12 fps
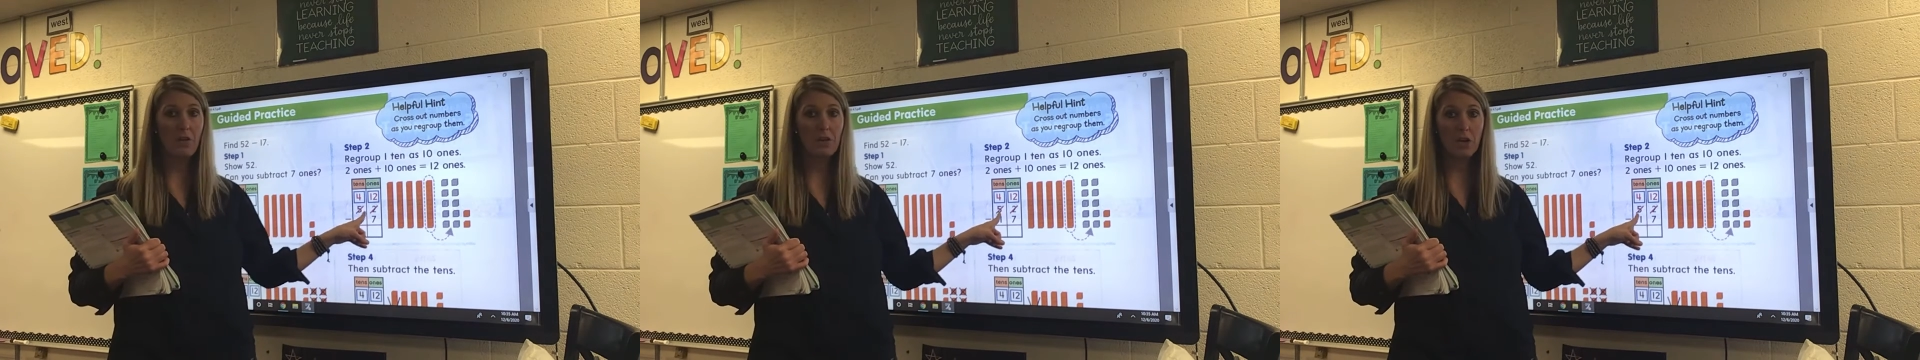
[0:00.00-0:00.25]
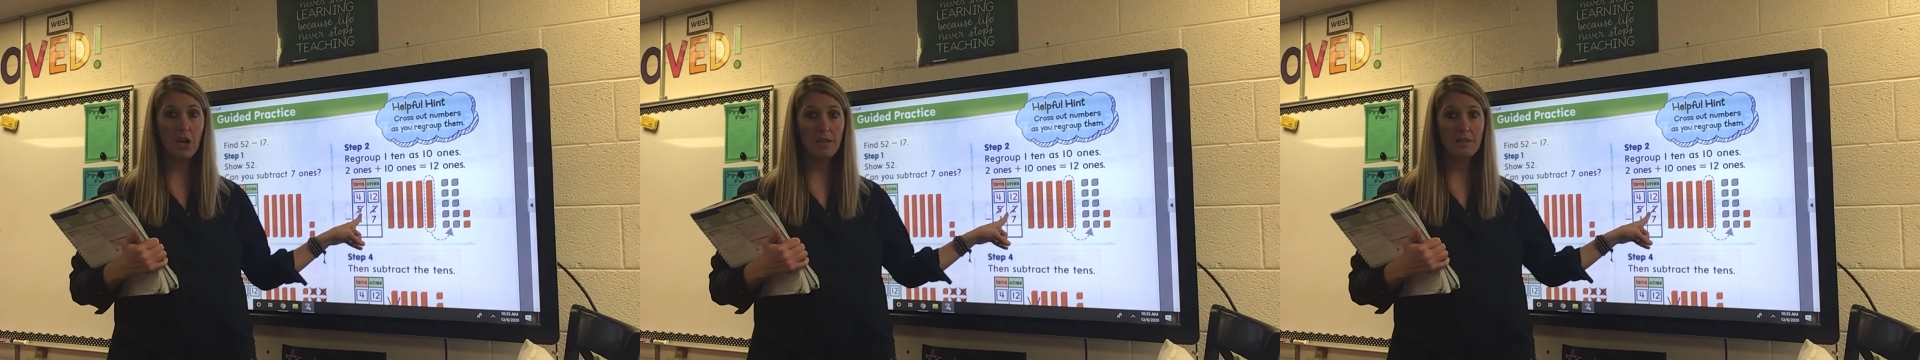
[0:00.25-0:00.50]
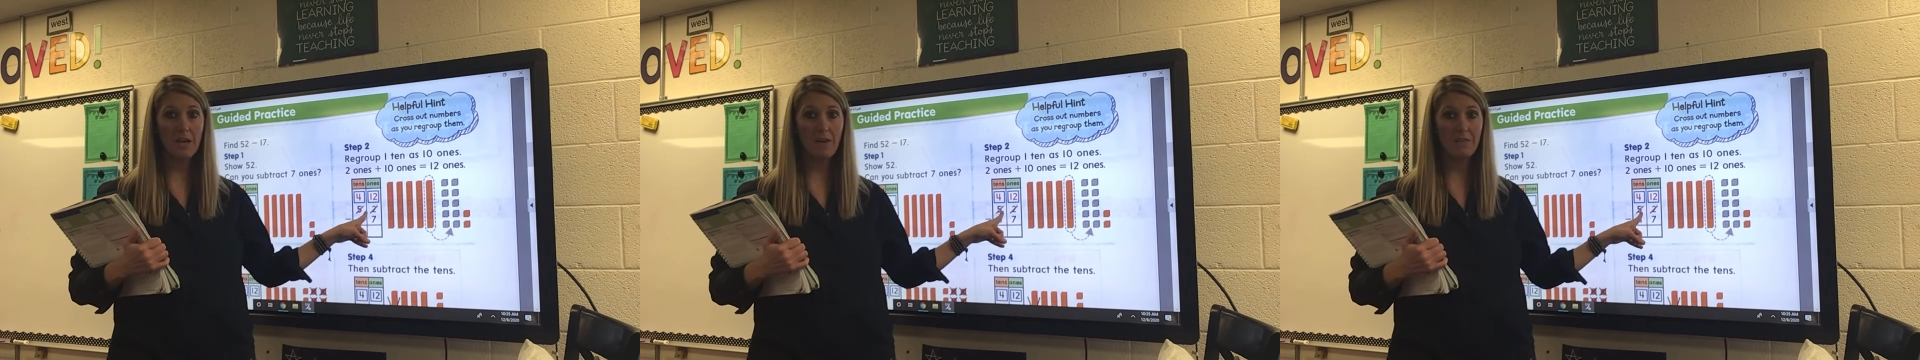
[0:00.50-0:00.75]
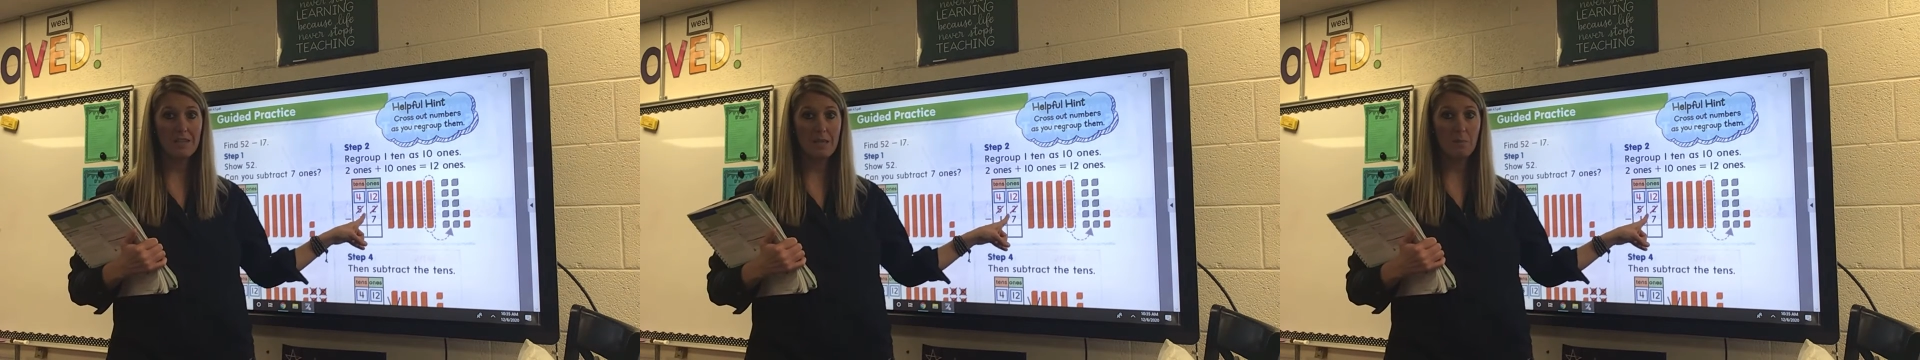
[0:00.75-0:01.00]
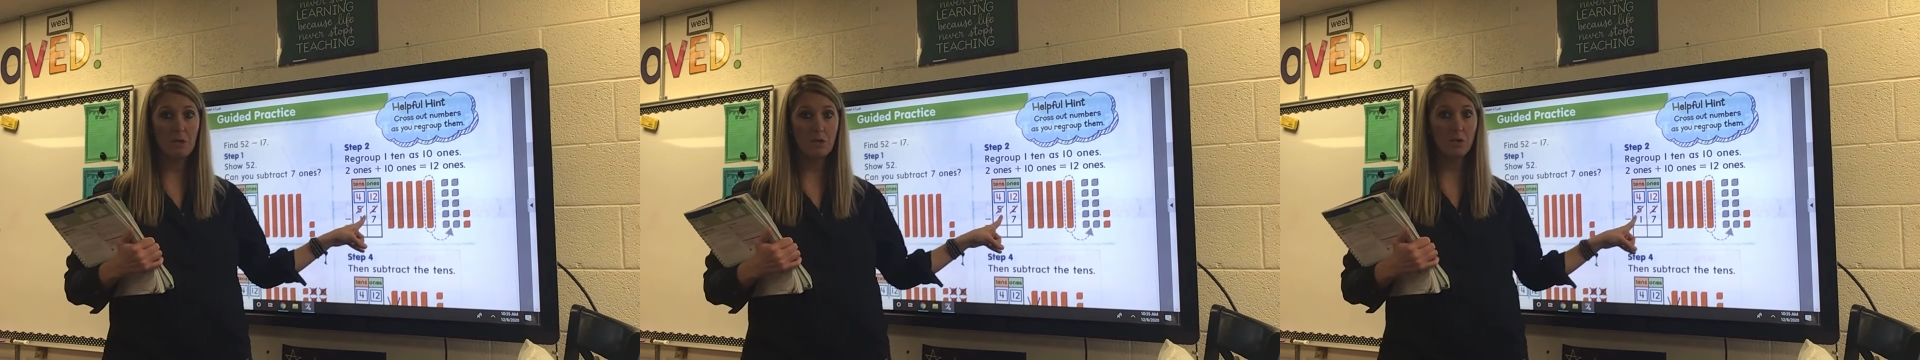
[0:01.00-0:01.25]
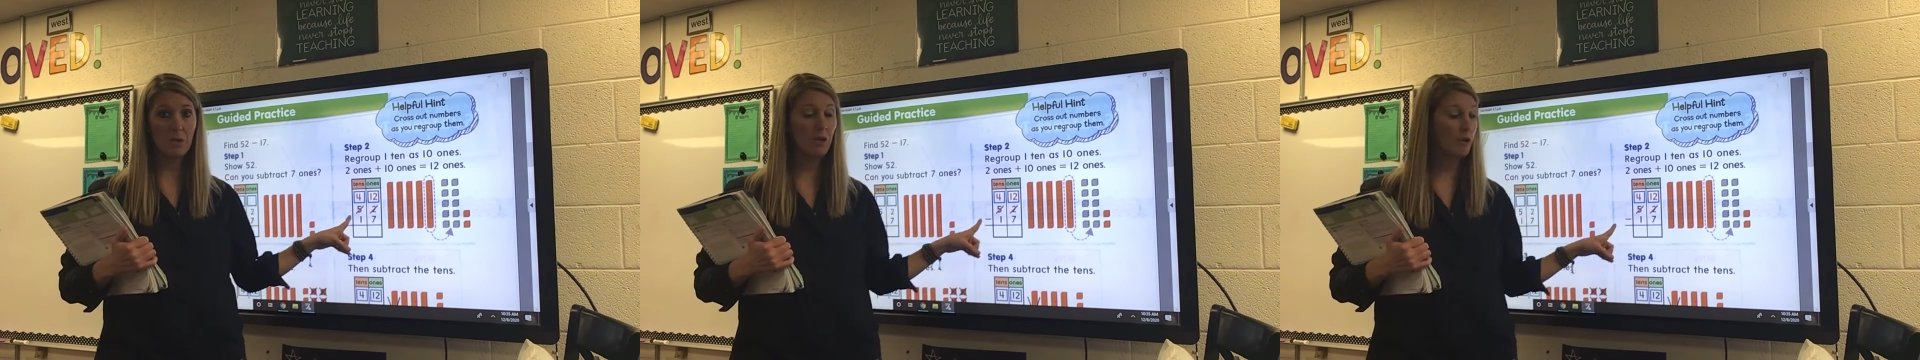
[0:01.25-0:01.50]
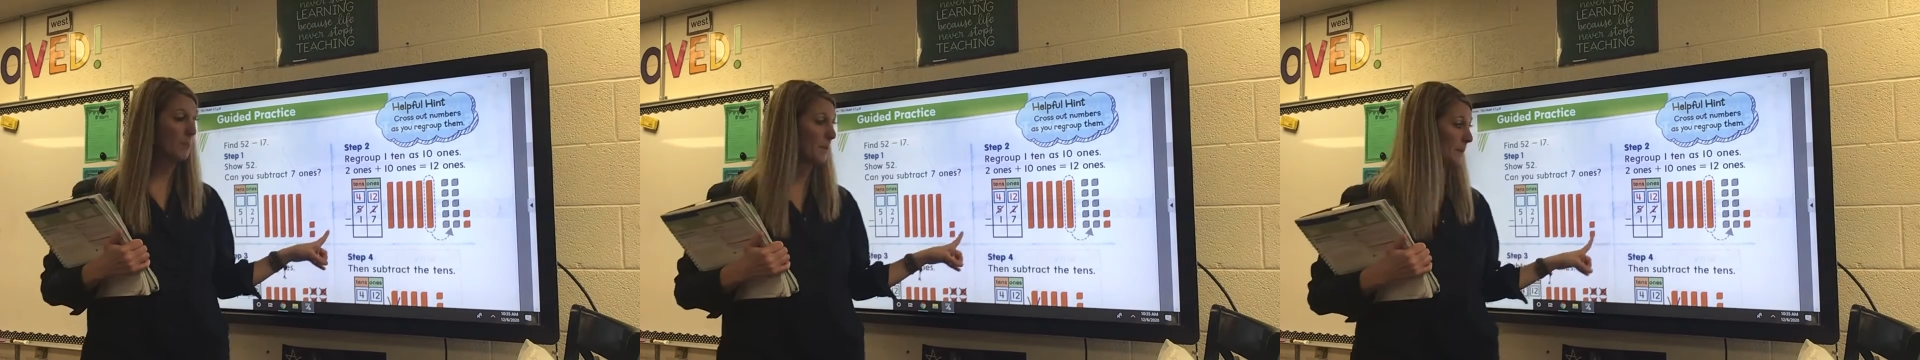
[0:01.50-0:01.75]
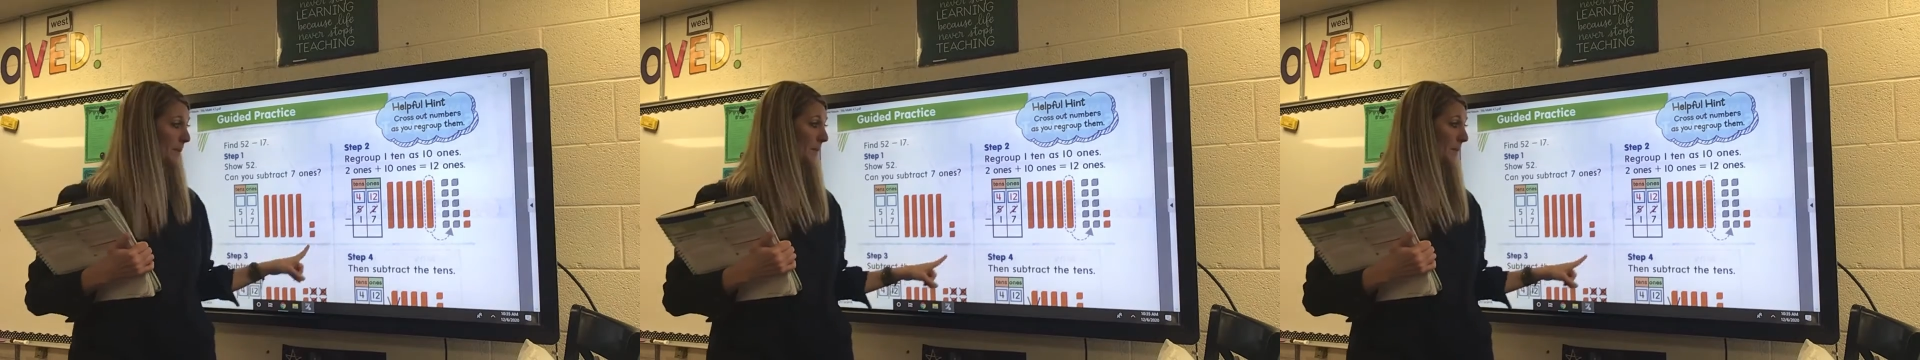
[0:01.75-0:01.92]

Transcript: how they're crossing off these numbers to regroup?